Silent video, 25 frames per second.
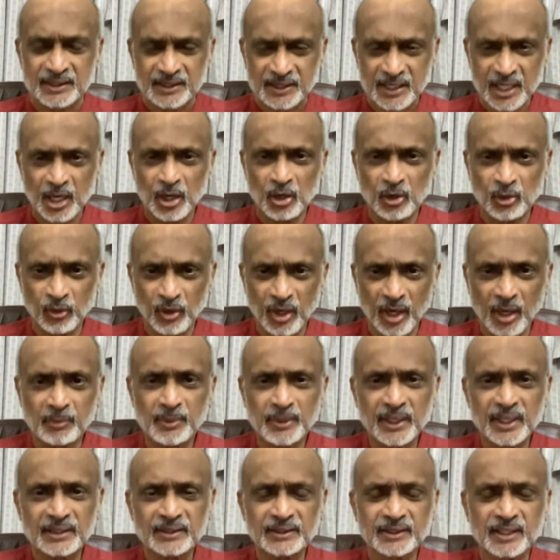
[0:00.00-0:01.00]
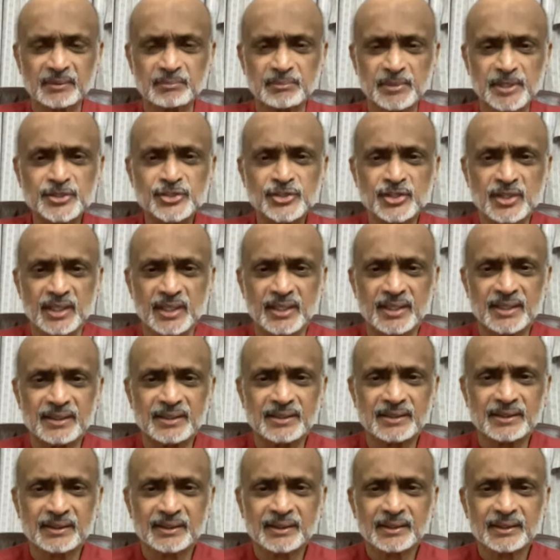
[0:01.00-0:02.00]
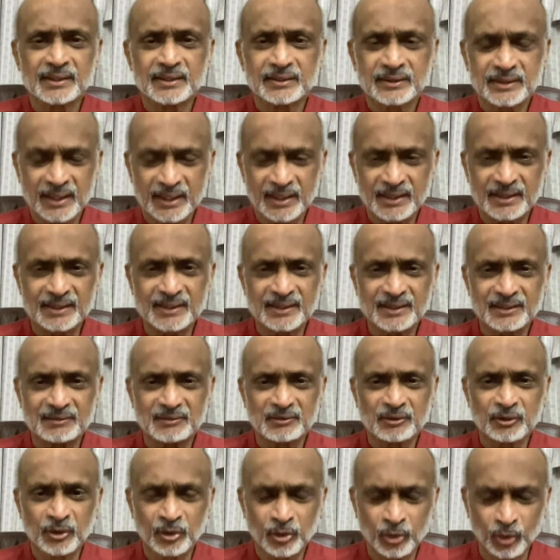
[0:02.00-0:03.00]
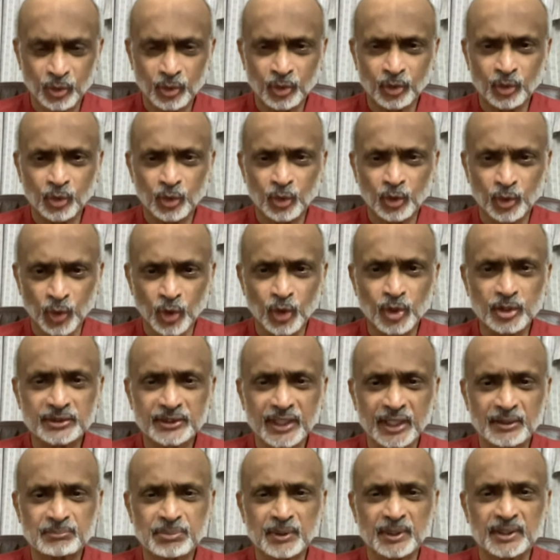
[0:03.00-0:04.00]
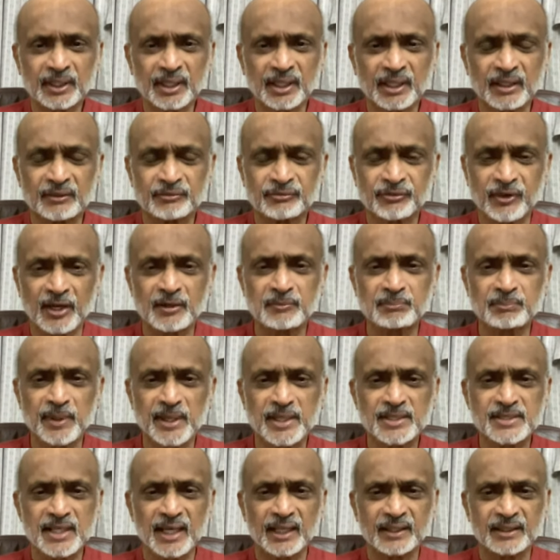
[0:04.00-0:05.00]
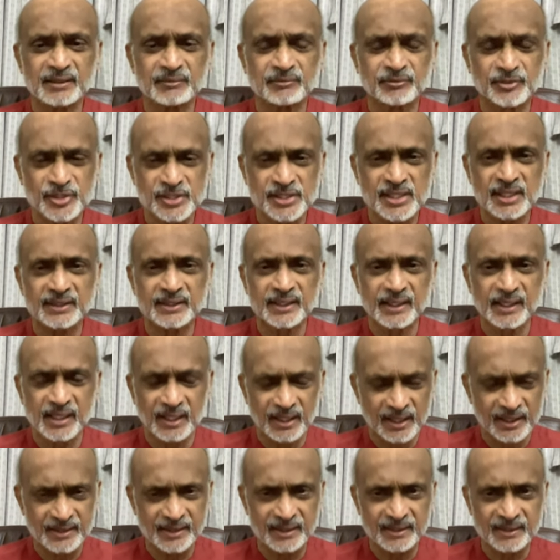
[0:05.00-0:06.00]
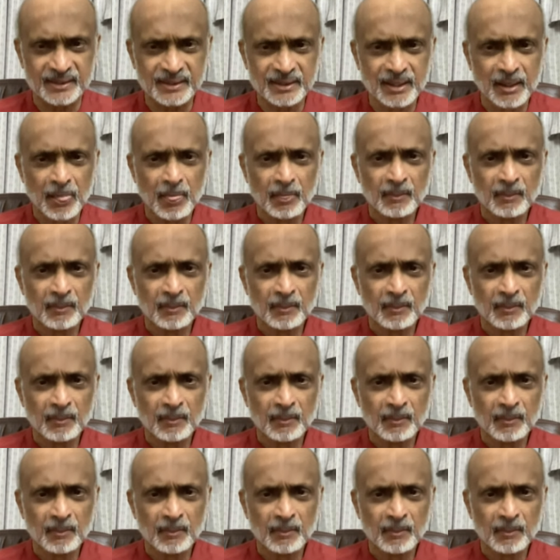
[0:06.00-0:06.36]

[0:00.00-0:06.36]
Now, Abhinandan Mishra, the who, who wrote that particular front page item for Sunday Guardian,